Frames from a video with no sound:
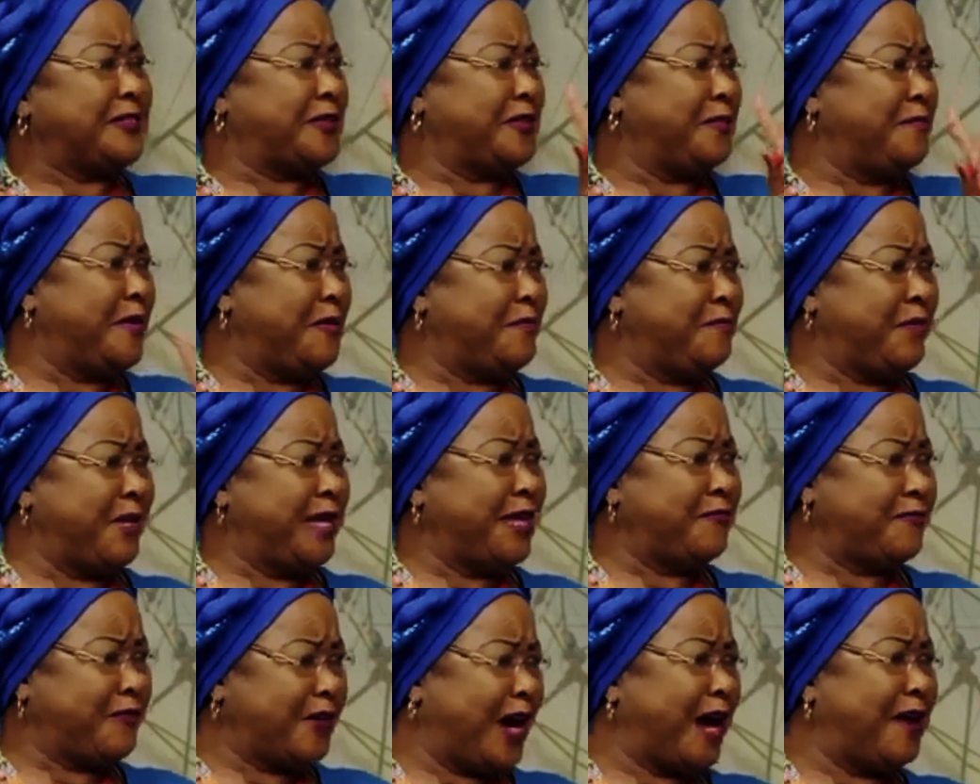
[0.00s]
human
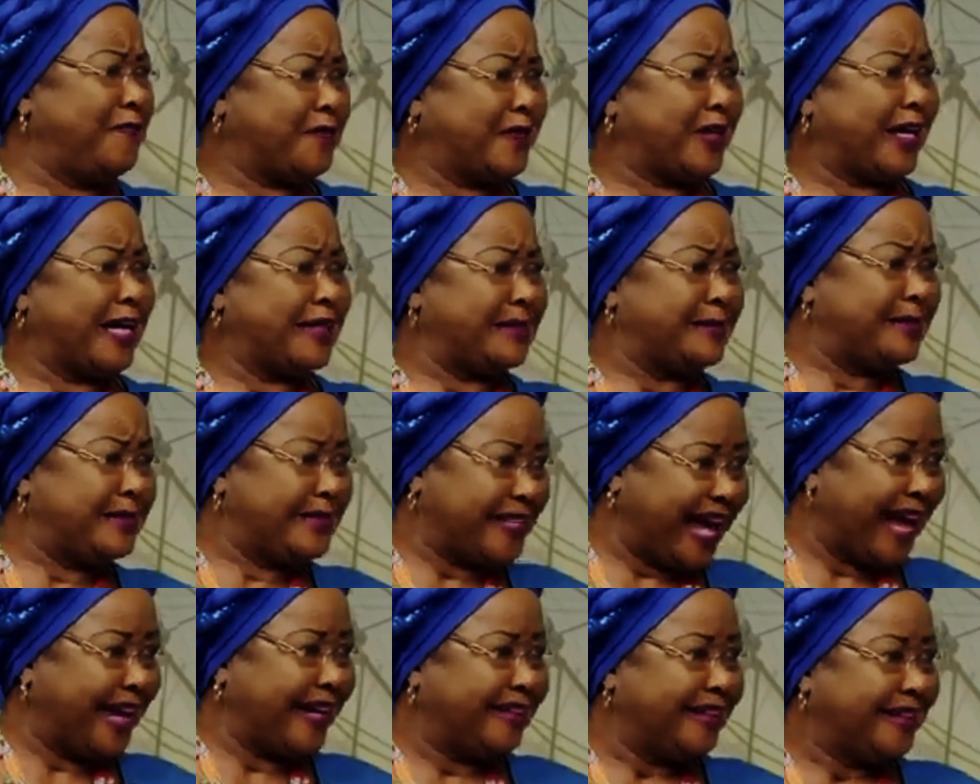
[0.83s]
being for Africa
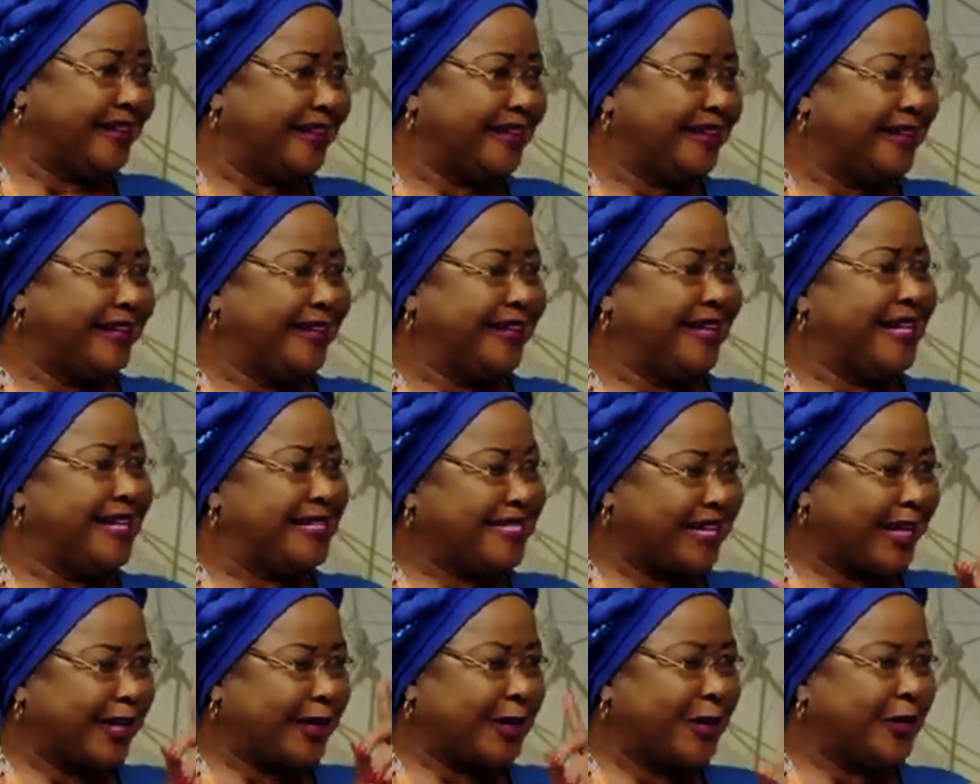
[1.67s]
today
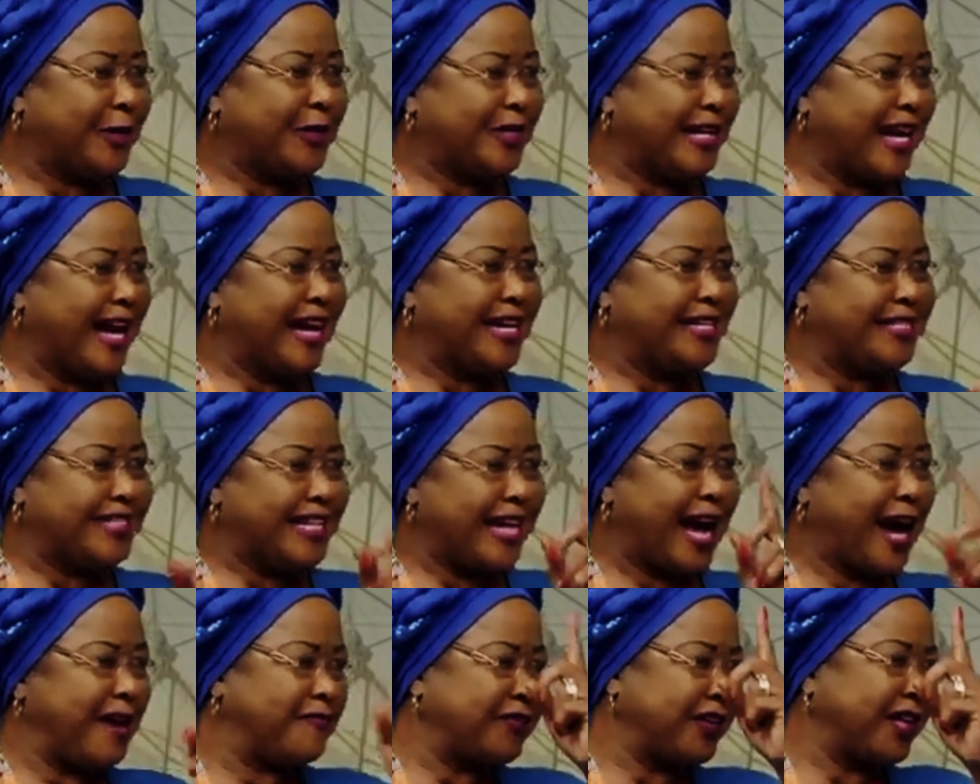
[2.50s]
is a
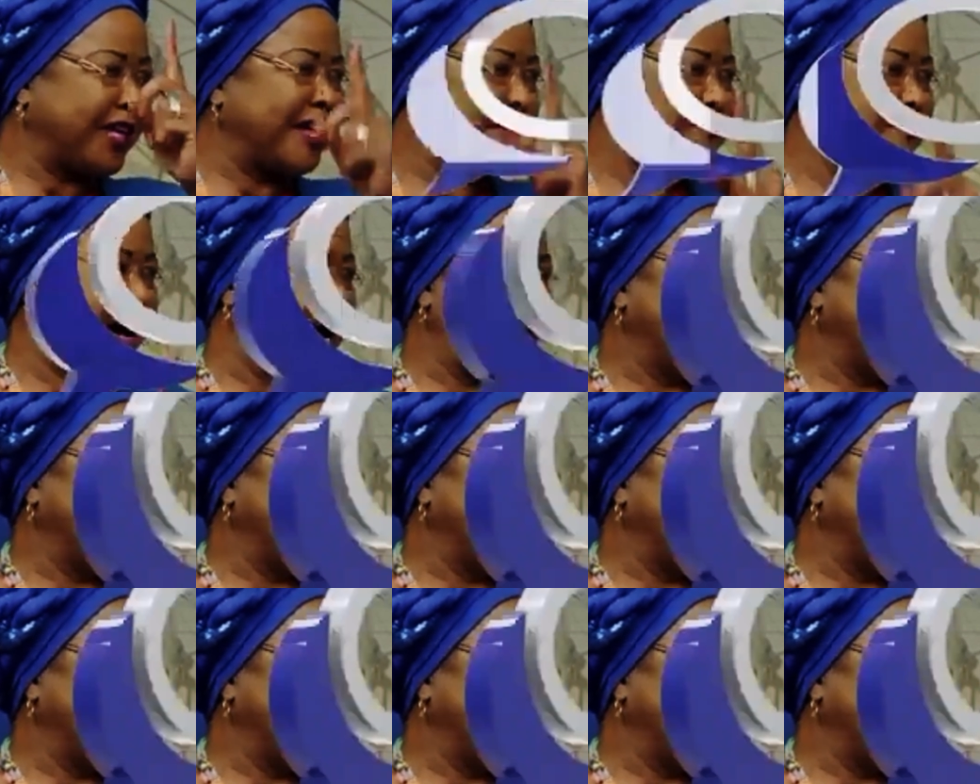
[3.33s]
colonized African